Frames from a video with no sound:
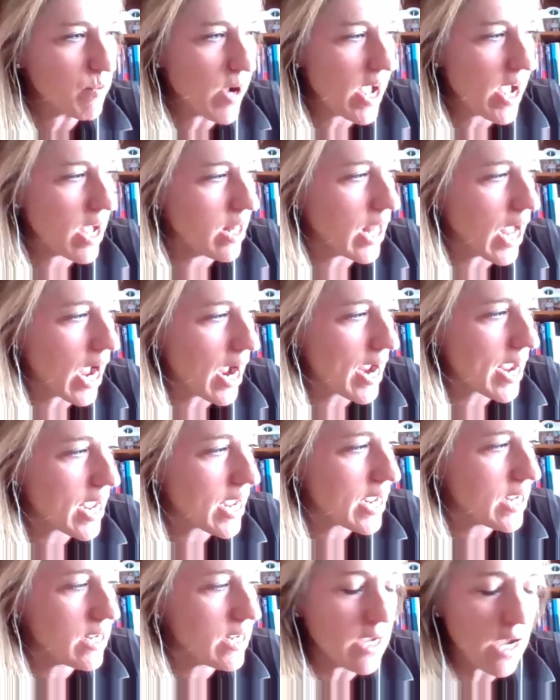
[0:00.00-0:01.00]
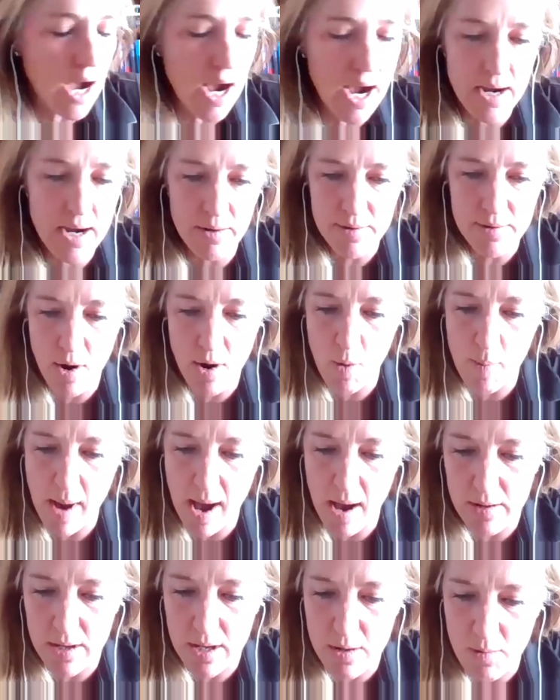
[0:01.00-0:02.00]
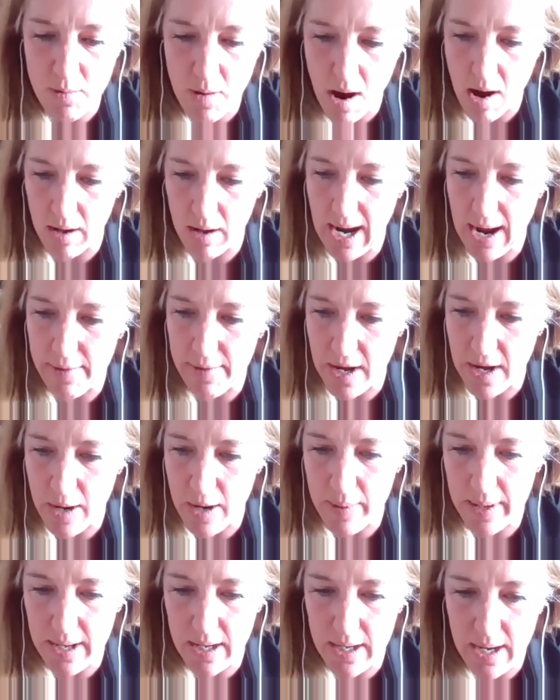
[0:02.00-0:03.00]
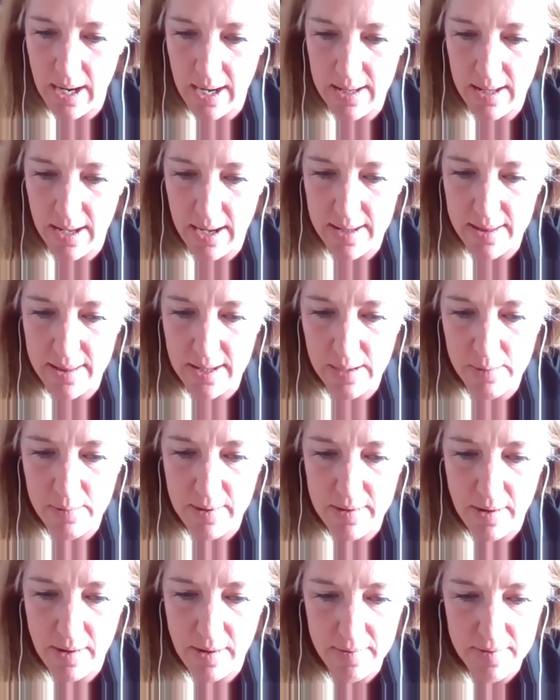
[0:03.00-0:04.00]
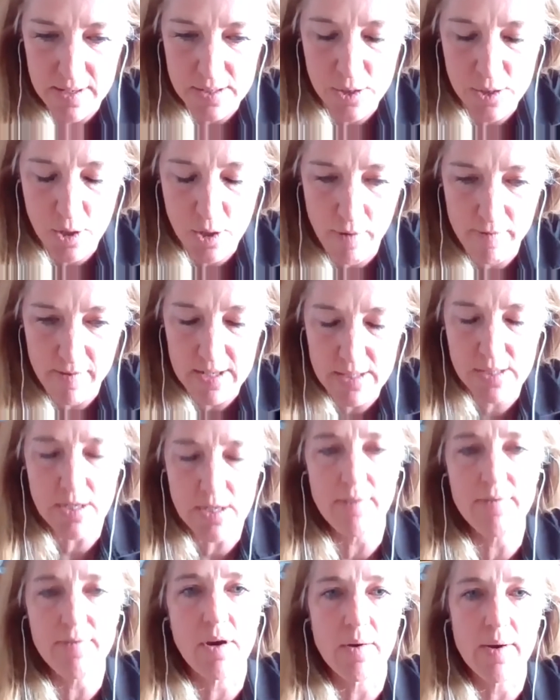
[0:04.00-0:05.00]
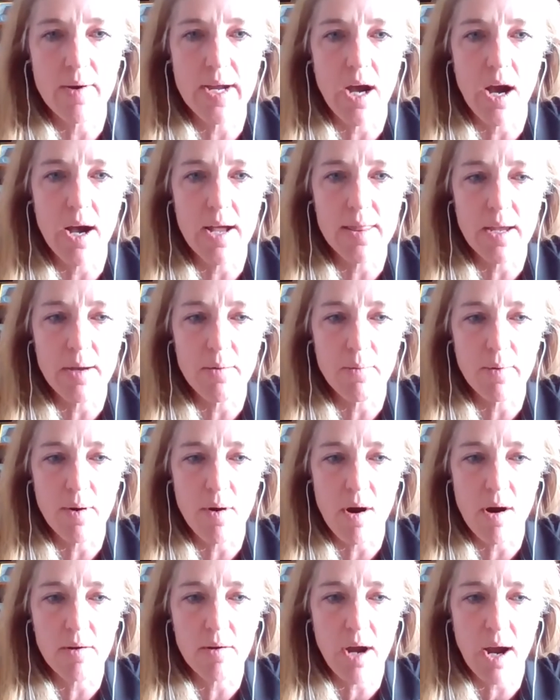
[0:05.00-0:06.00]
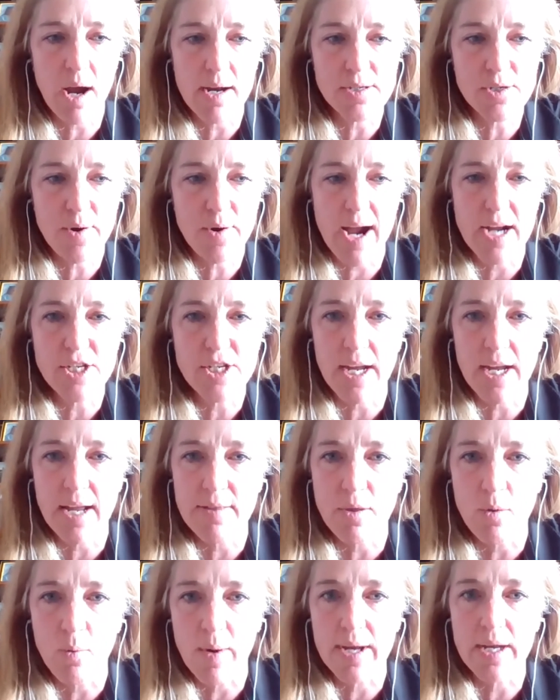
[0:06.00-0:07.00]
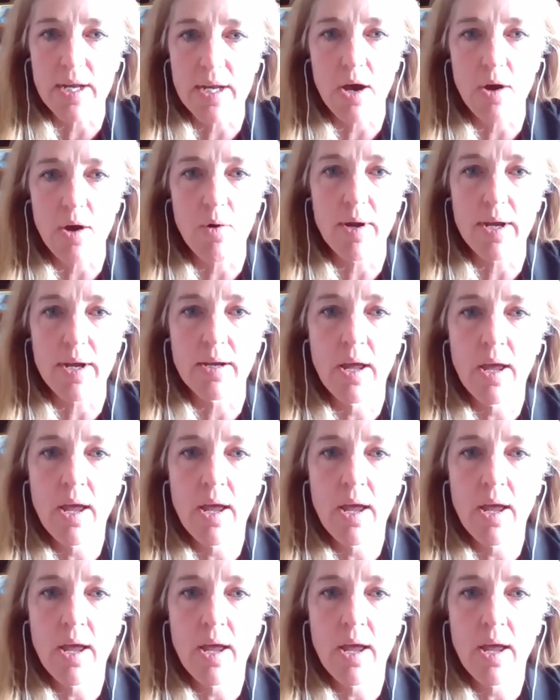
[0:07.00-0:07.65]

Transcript: Well, I I don't know about you all out there, but I, I think with all this COVID stuff going on that we're all kind of scratching at the window and